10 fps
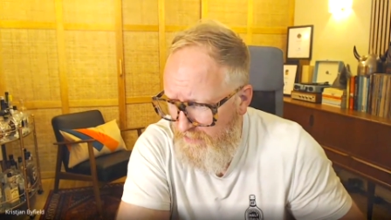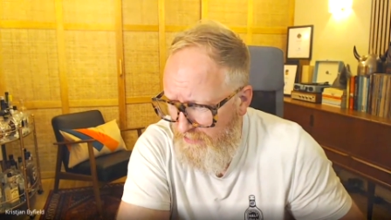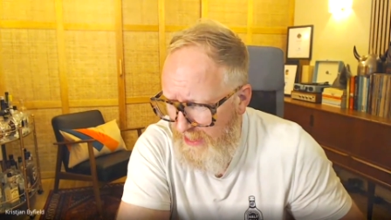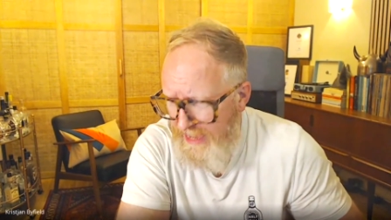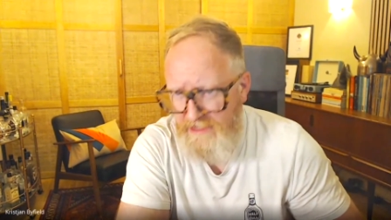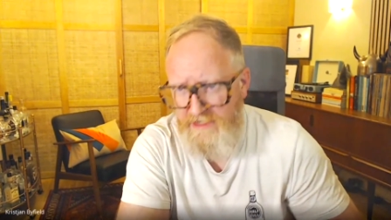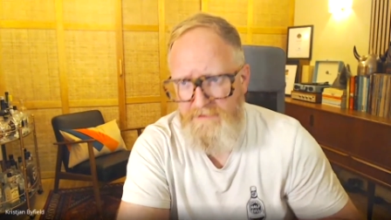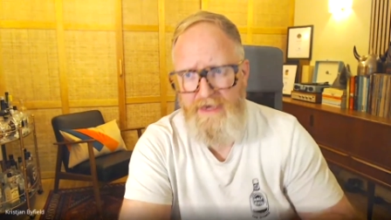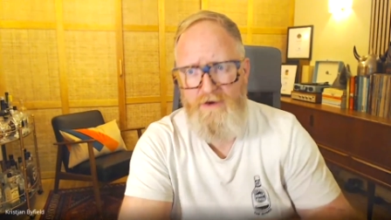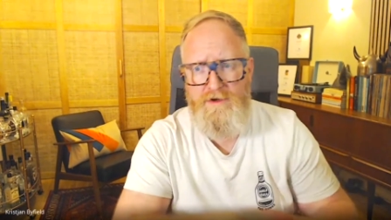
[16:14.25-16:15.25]
That to
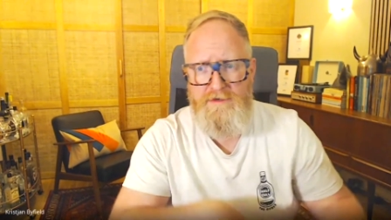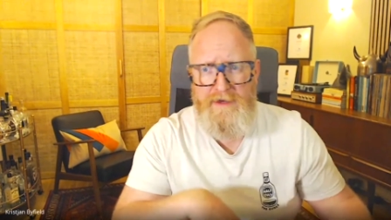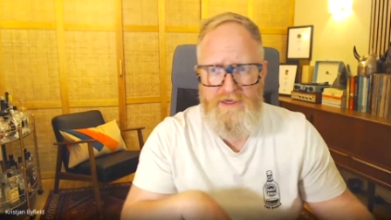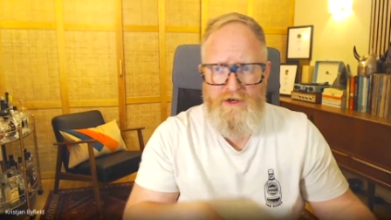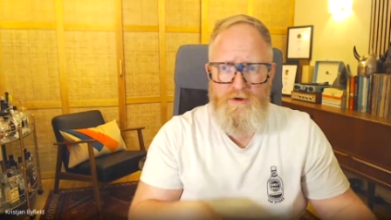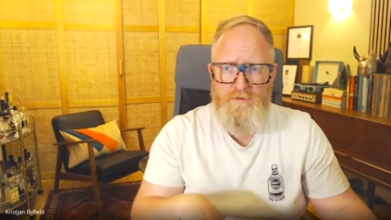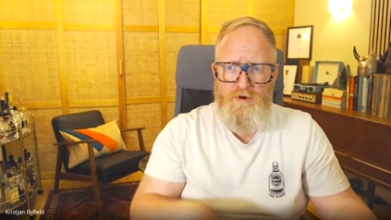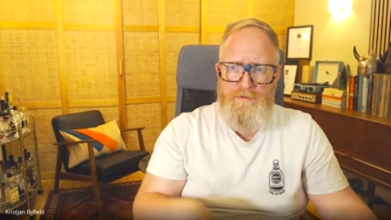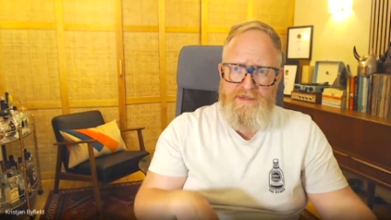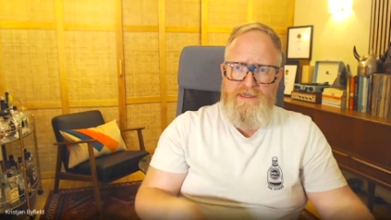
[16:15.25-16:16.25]
me always makes a lot
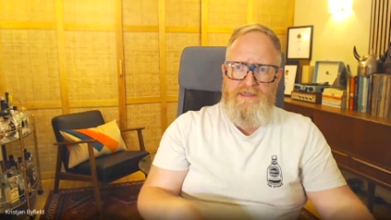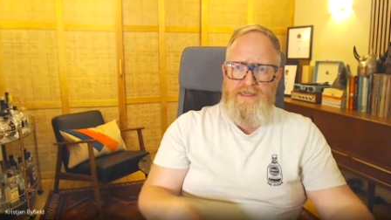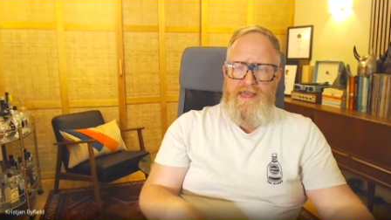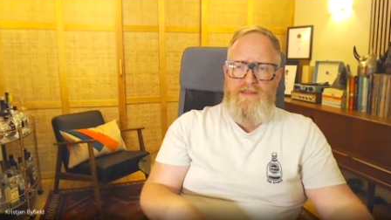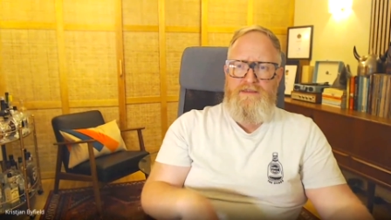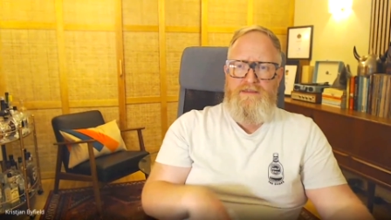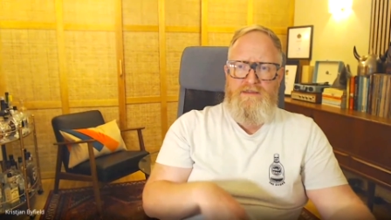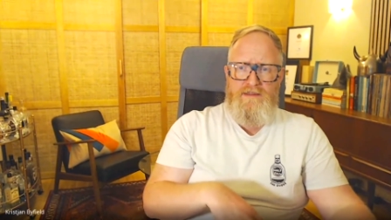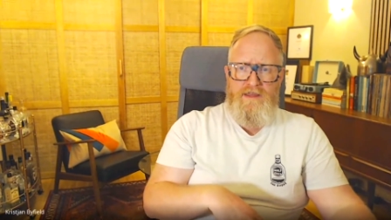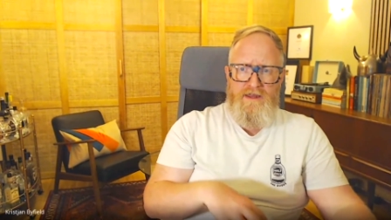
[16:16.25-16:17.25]
more business sense
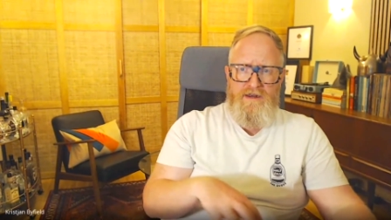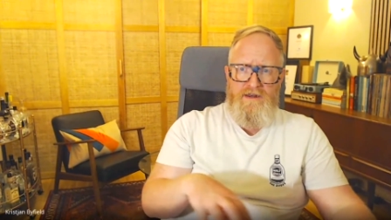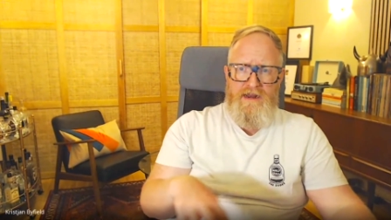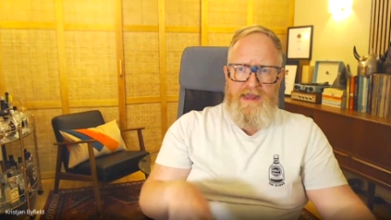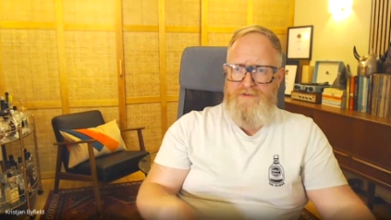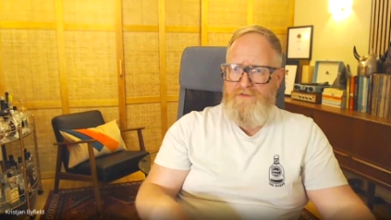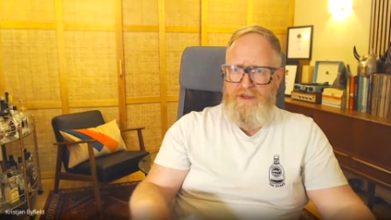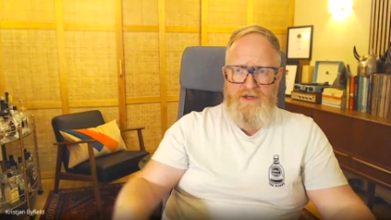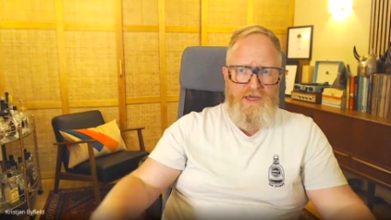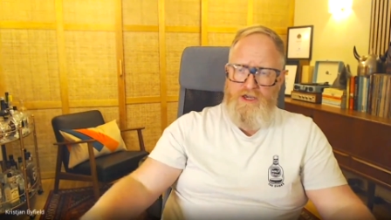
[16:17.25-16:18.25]
than having
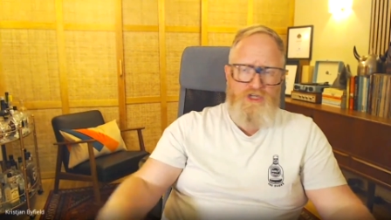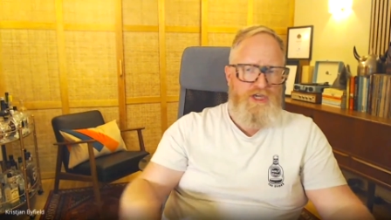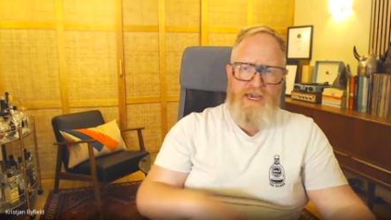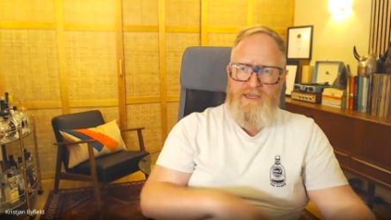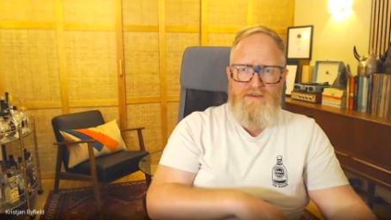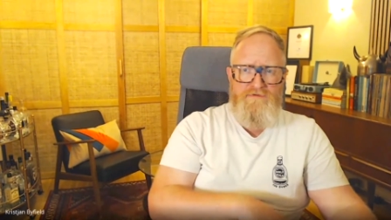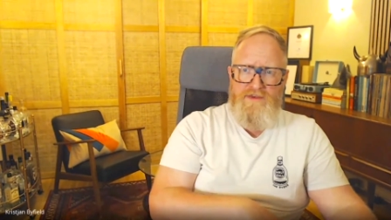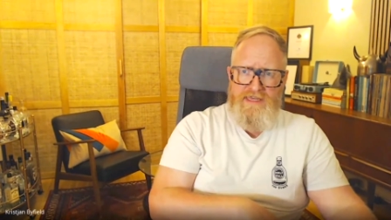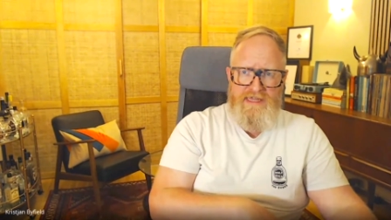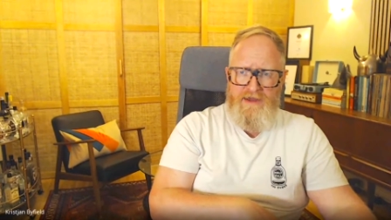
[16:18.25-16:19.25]
a negotiator
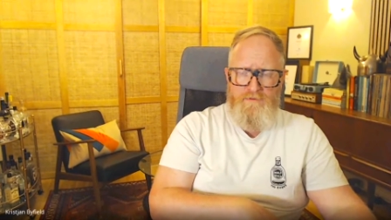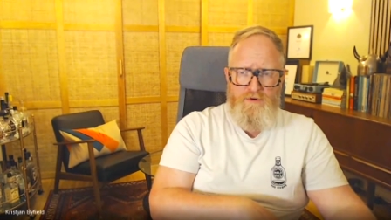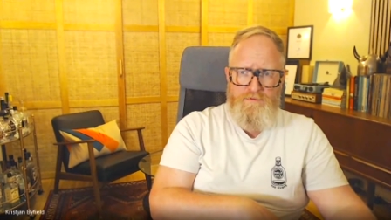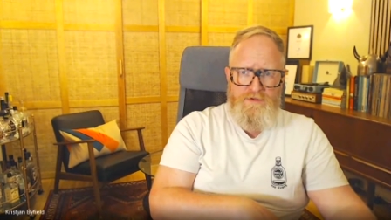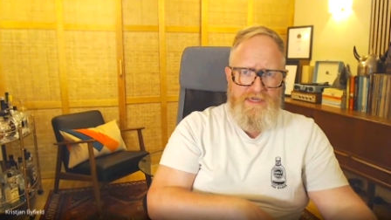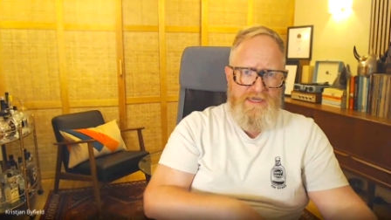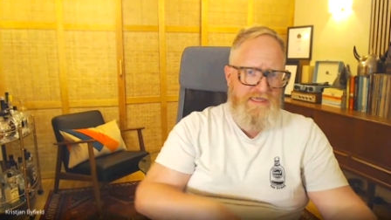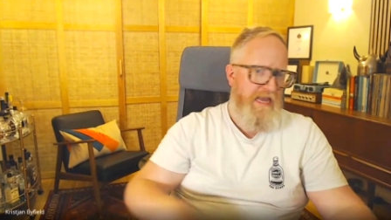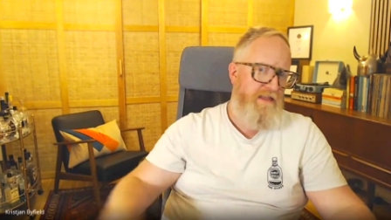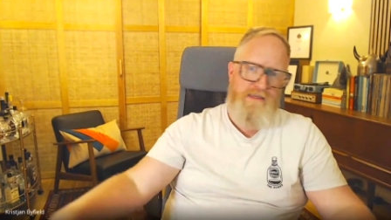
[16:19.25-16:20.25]
visit that property
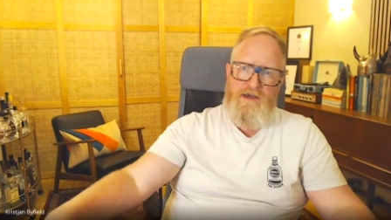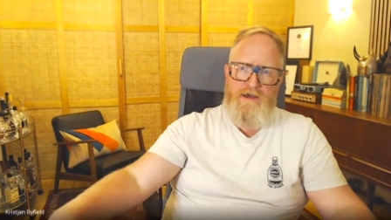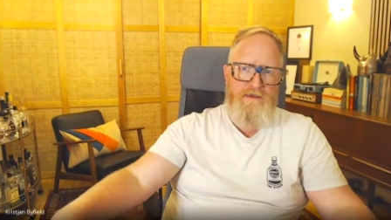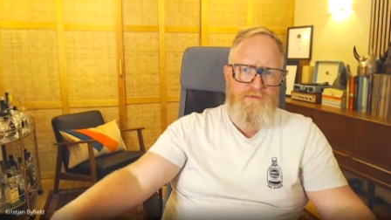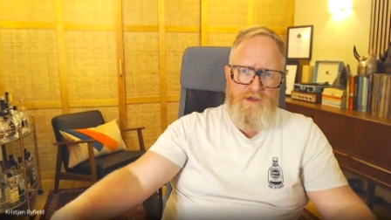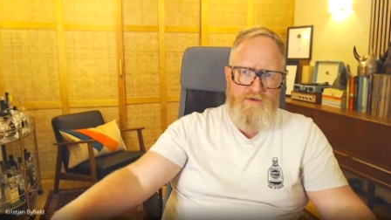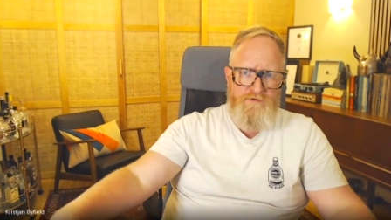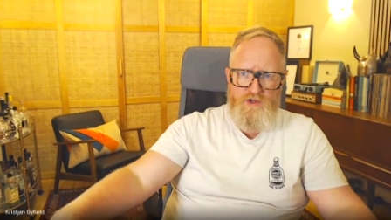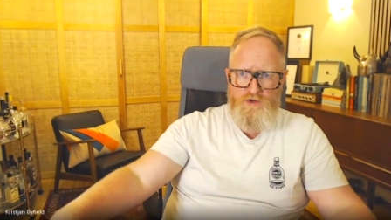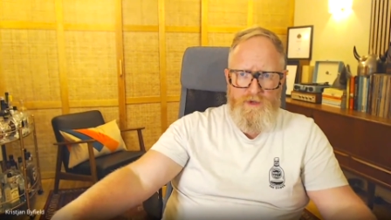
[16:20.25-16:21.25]
10 times over
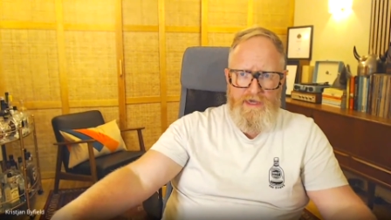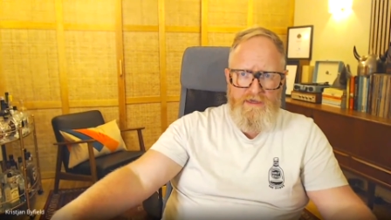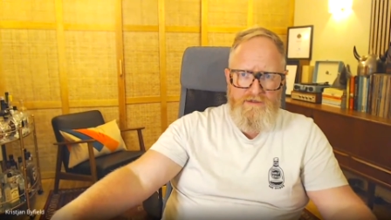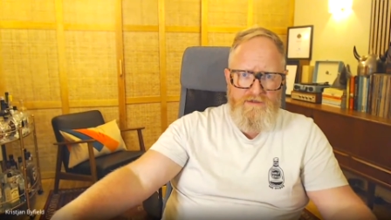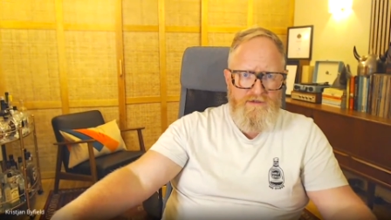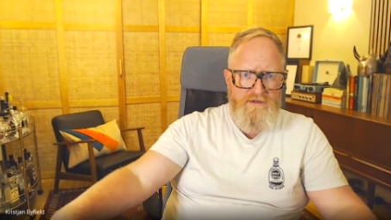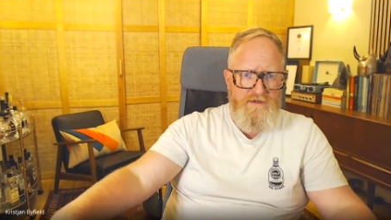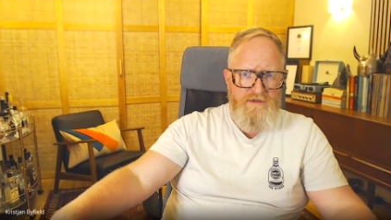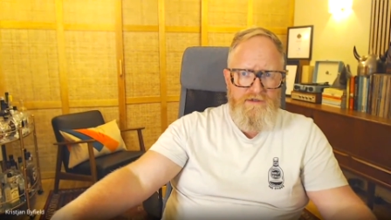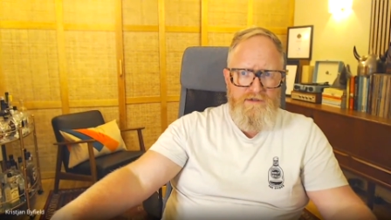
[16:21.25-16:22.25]
2 weeks,
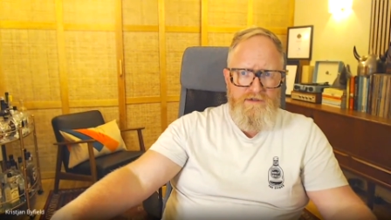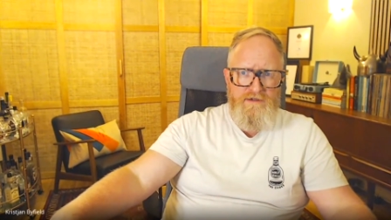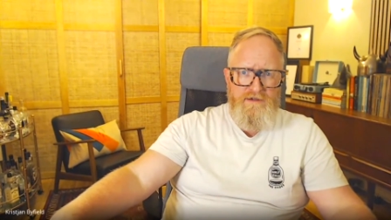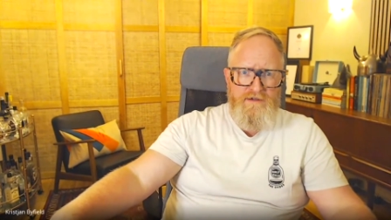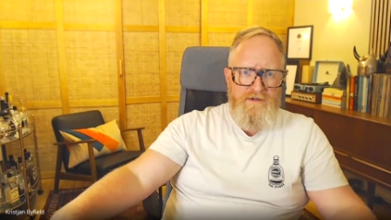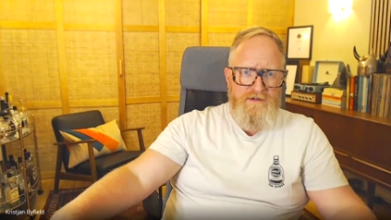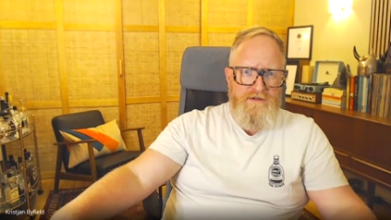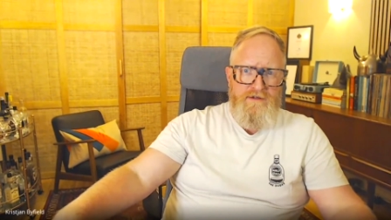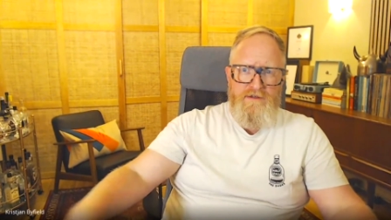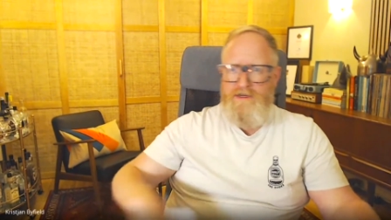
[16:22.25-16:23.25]

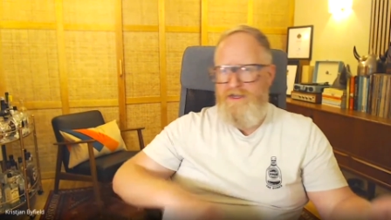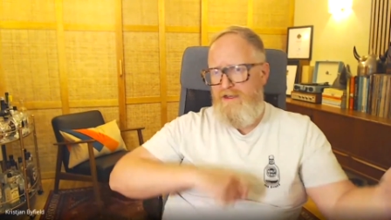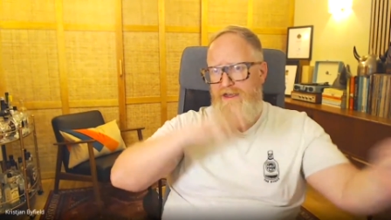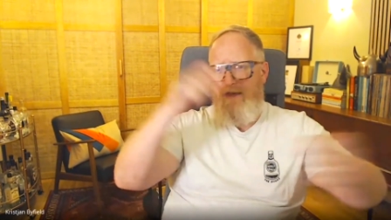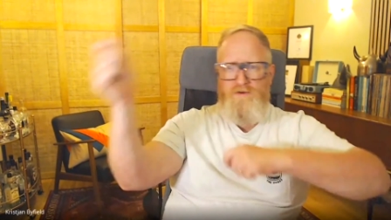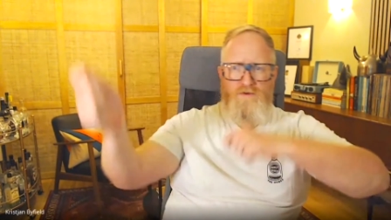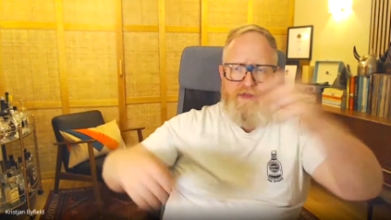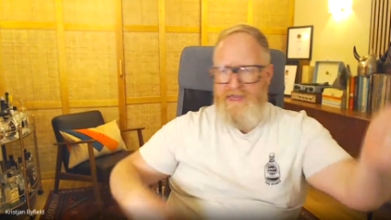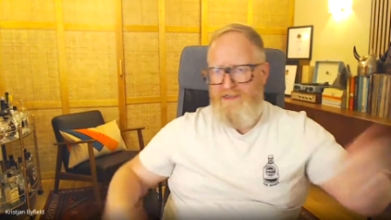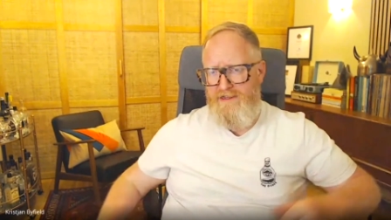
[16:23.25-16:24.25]
you know, and all
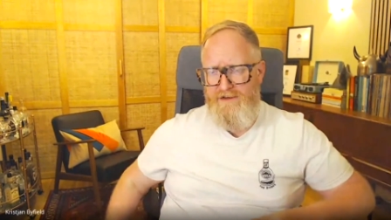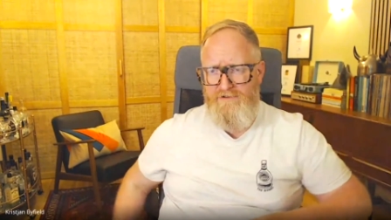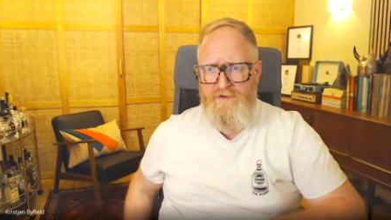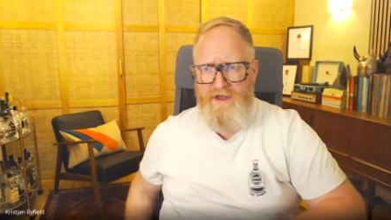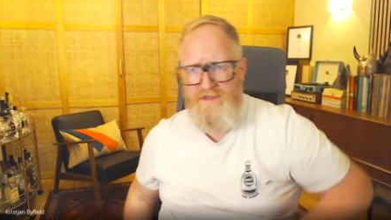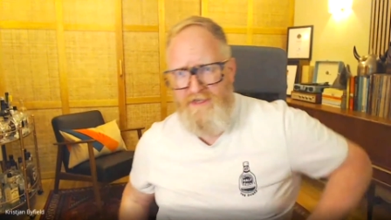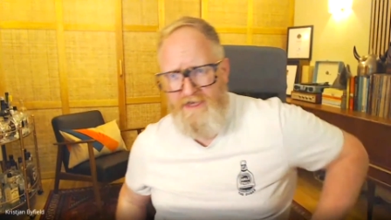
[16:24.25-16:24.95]
the hassle and fuss that